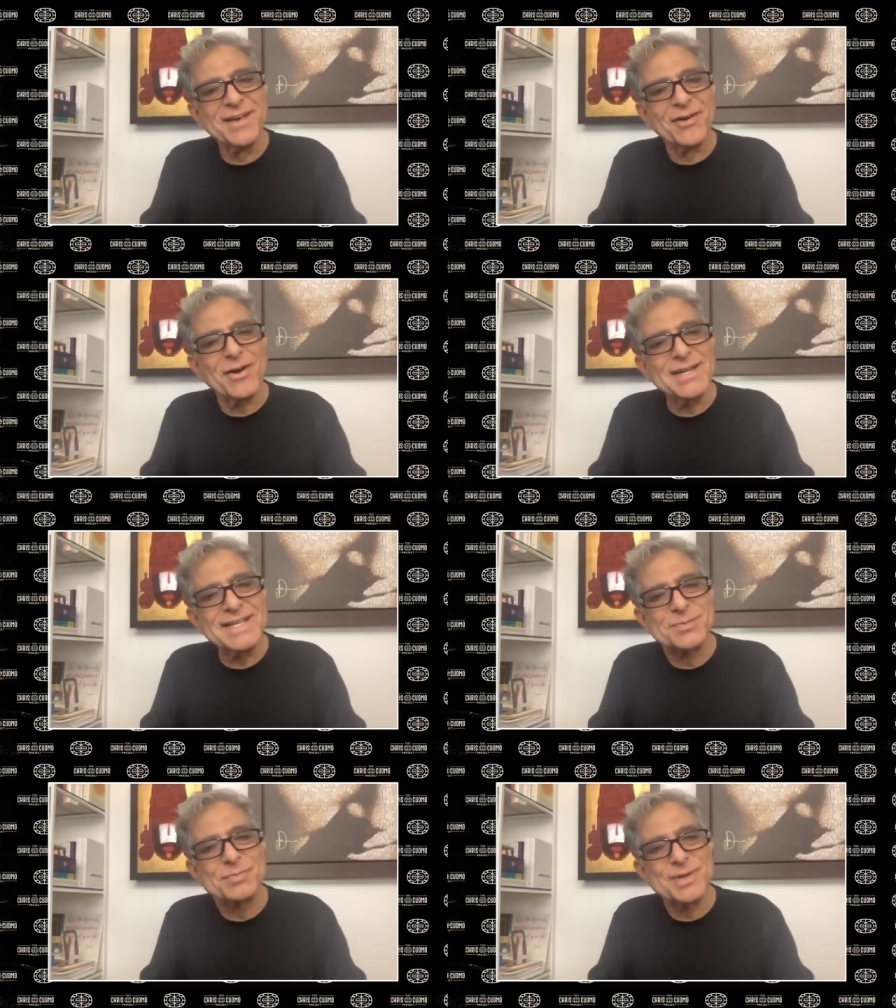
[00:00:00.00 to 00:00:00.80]
All
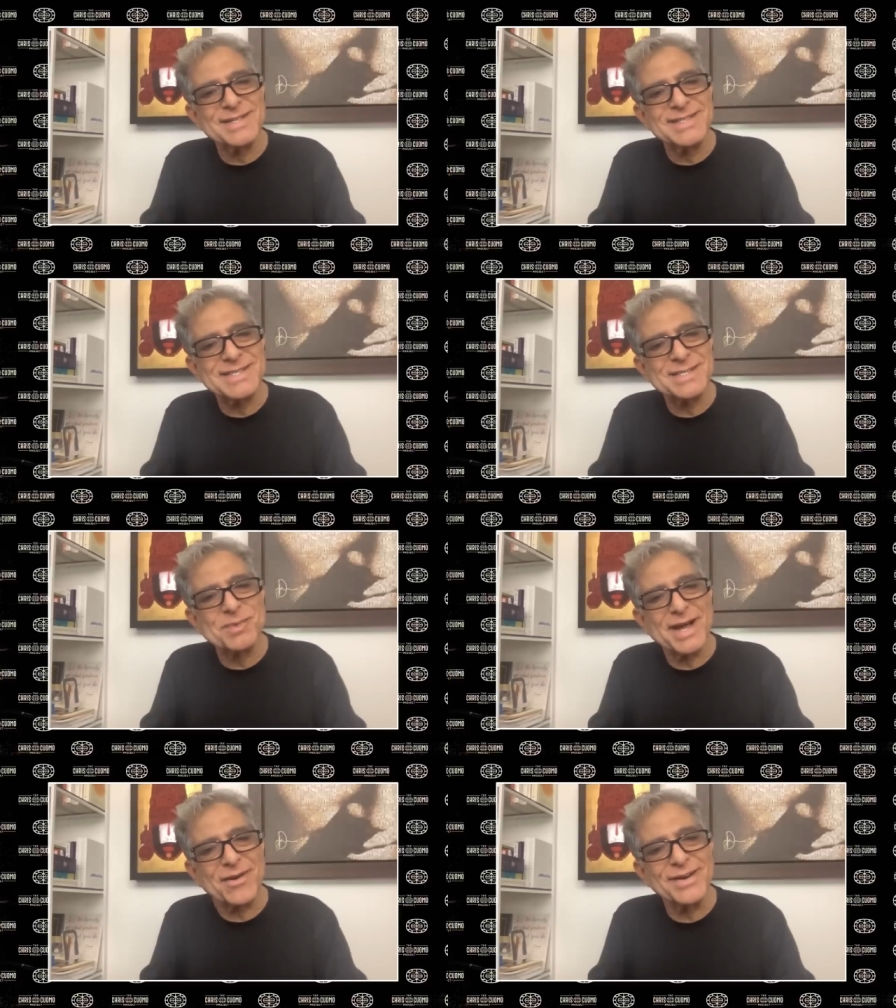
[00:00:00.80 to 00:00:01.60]
experiences,
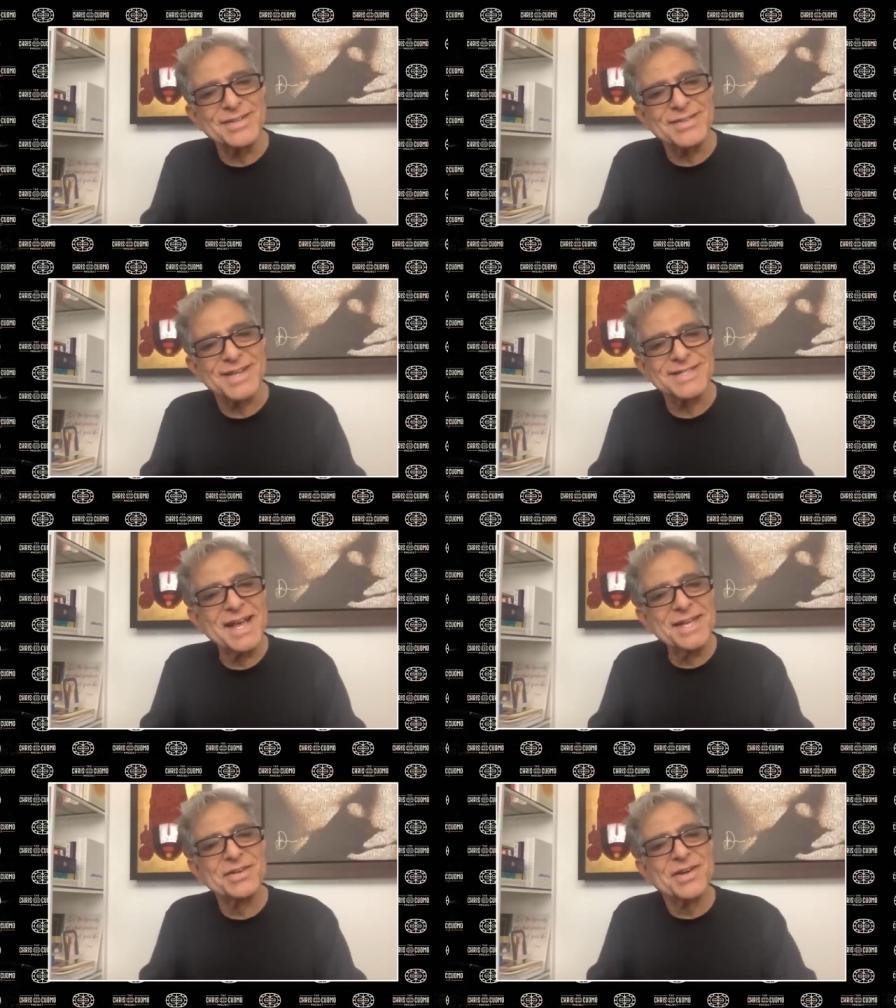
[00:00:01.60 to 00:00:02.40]
by contrast,
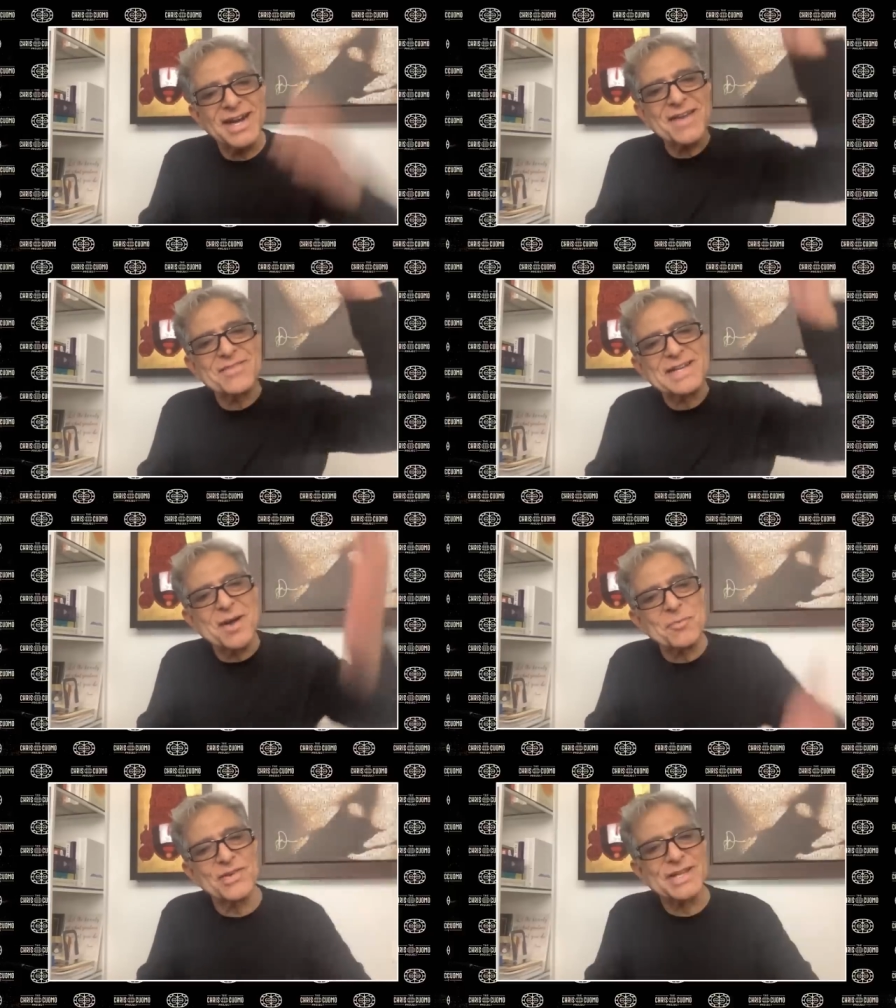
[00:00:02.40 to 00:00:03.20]
you can't have an
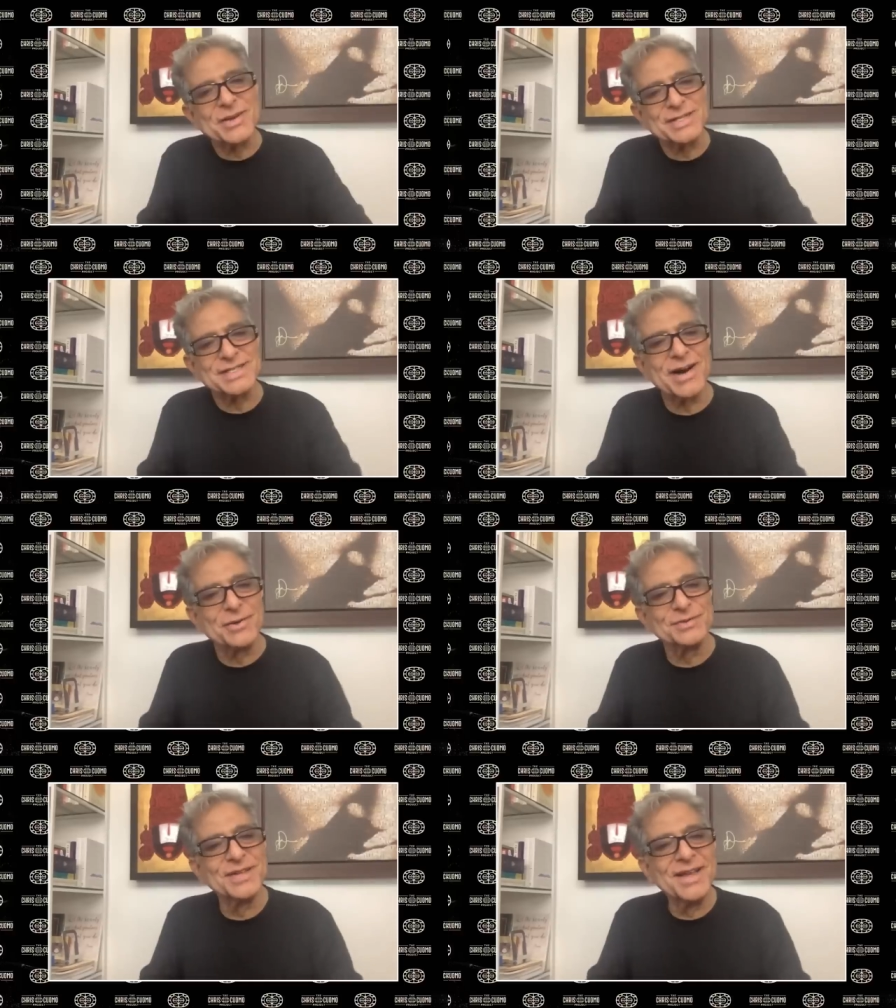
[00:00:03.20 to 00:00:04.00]
up without a
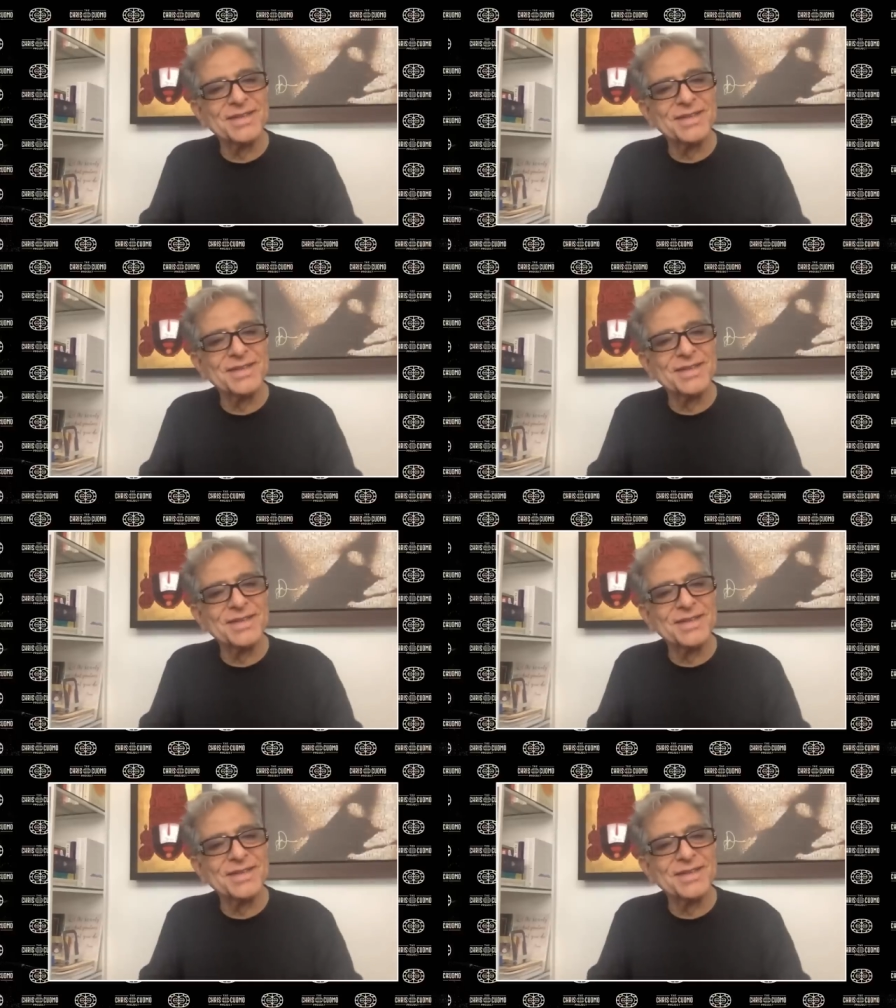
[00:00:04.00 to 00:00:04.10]
down.